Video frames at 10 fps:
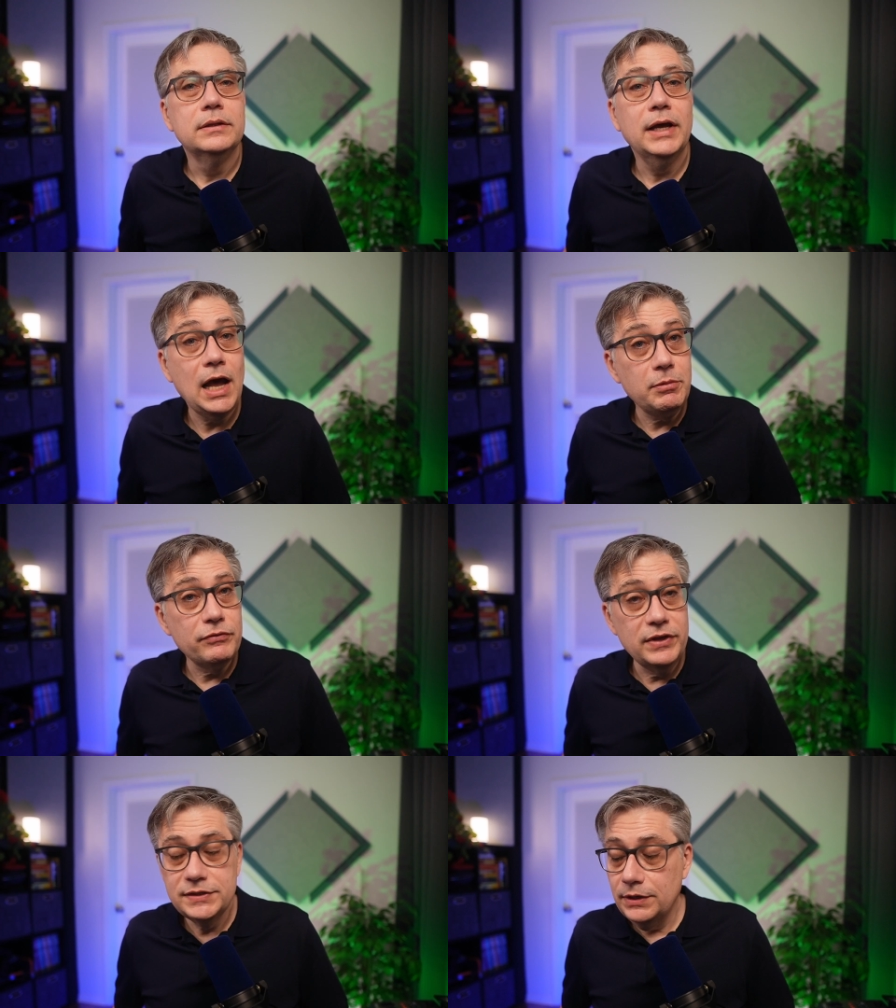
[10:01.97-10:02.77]
There are a couple
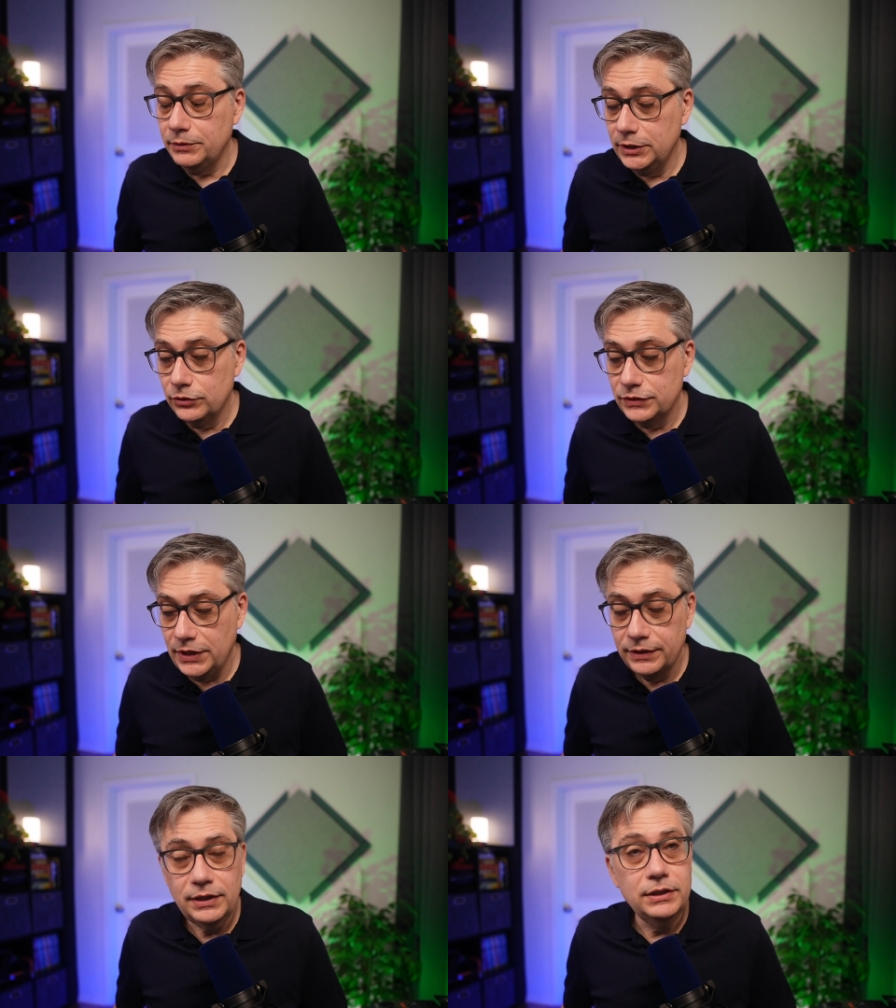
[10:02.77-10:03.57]
of things that we need to
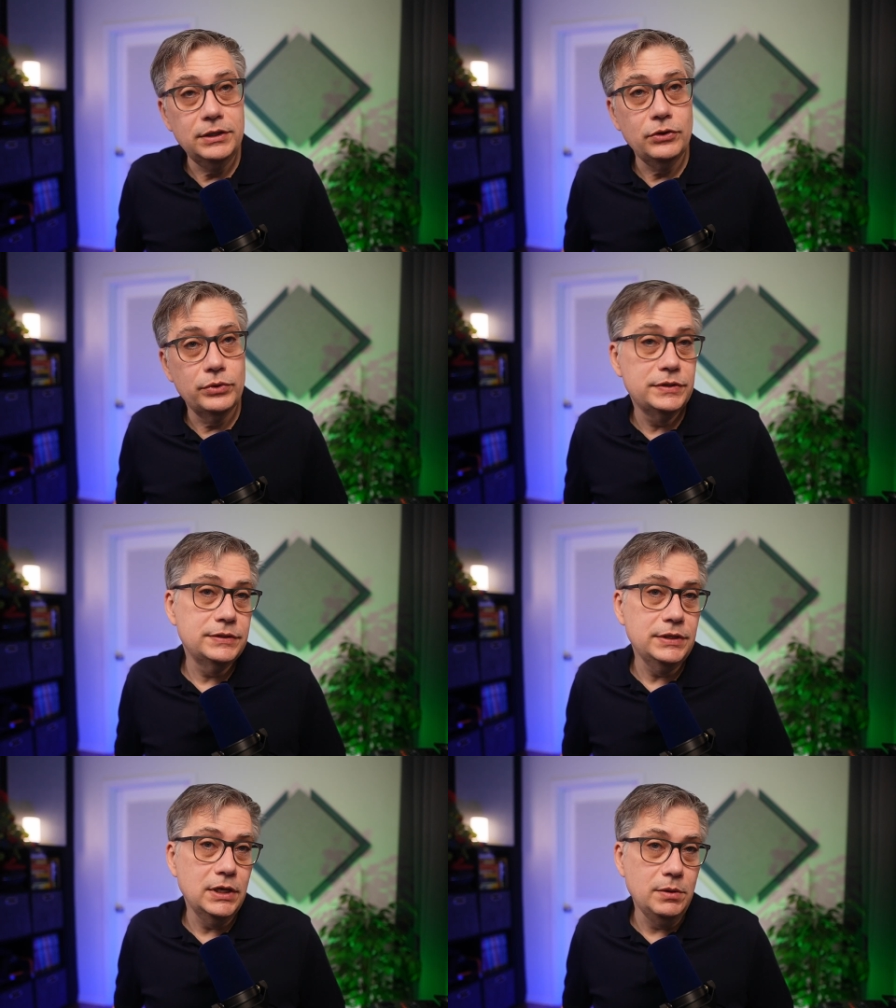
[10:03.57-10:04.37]
set in the
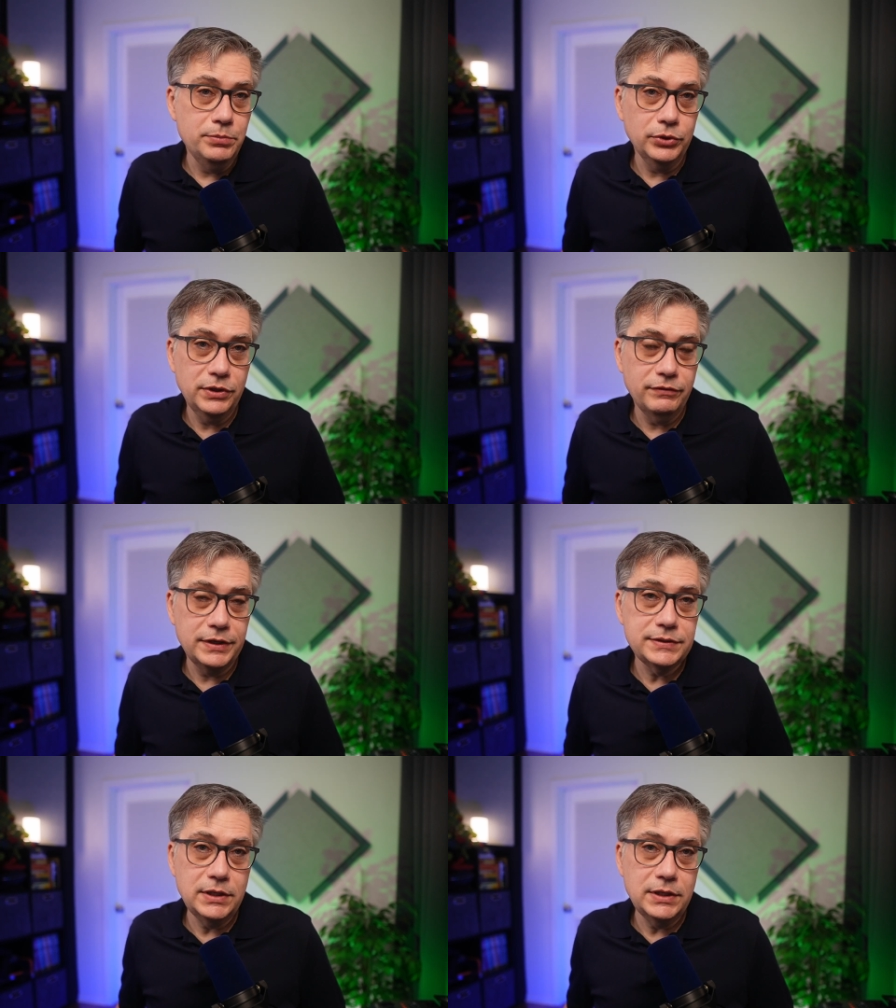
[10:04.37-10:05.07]
OSC input device.